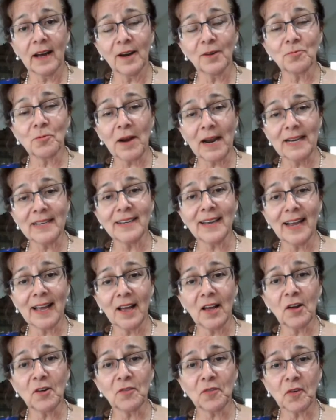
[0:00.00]
right
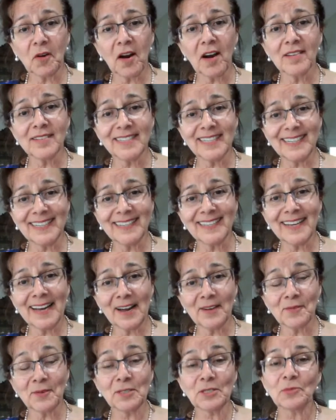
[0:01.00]
now for our teen
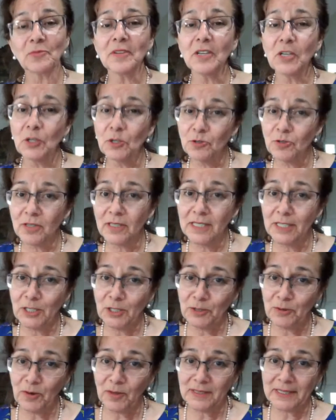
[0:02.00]
conference, we usually
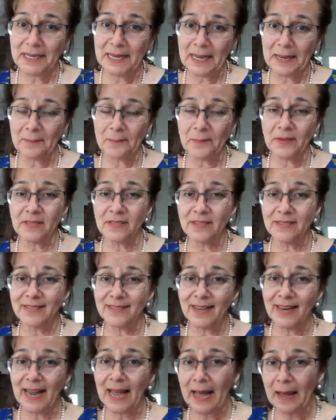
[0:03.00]
do on campus. That's
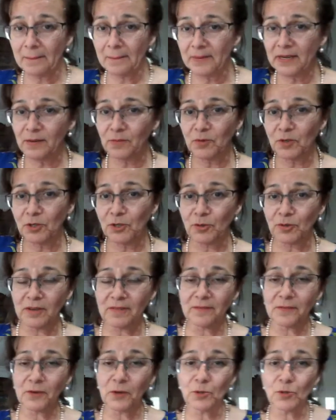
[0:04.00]
not happening. We're doing
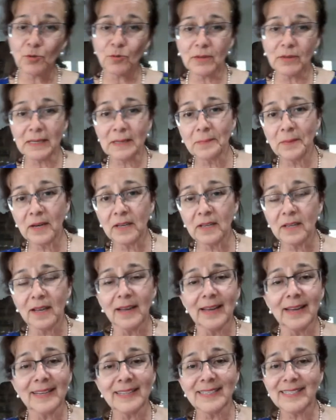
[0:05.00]
it virtually,
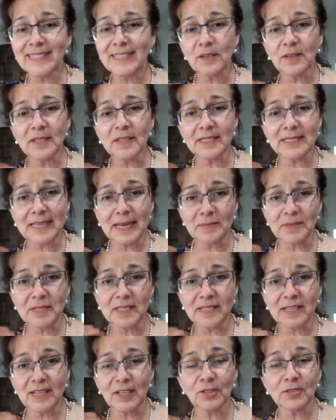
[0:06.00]
but it's still the same
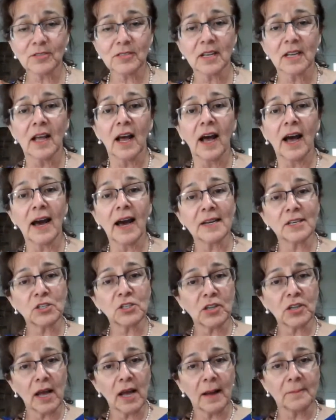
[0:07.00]
skills: how to
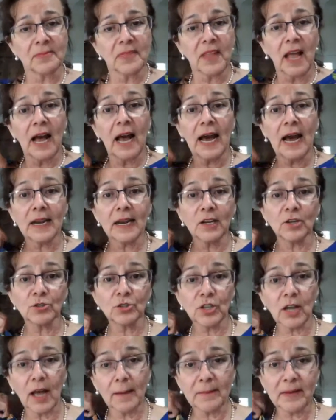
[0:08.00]
shop, how to go
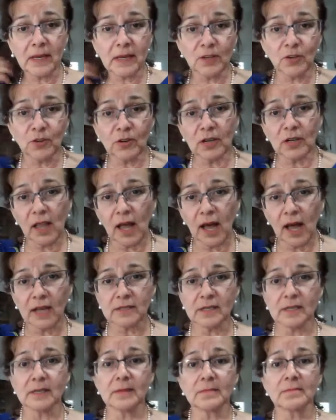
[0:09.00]
shopping in your
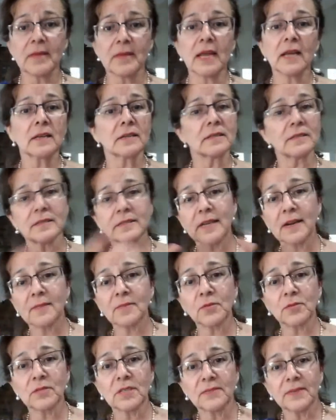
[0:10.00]
closet and make
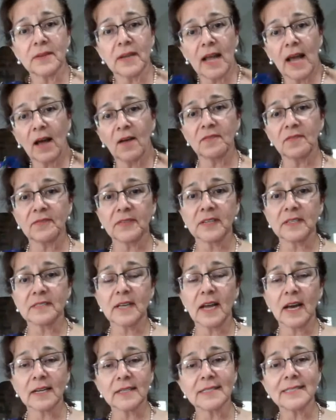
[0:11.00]
several different
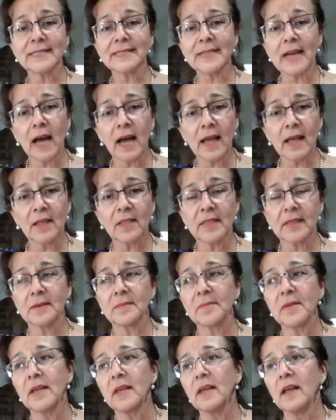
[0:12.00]
outfits, how to style
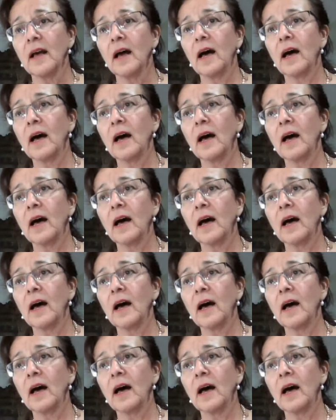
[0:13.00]
them,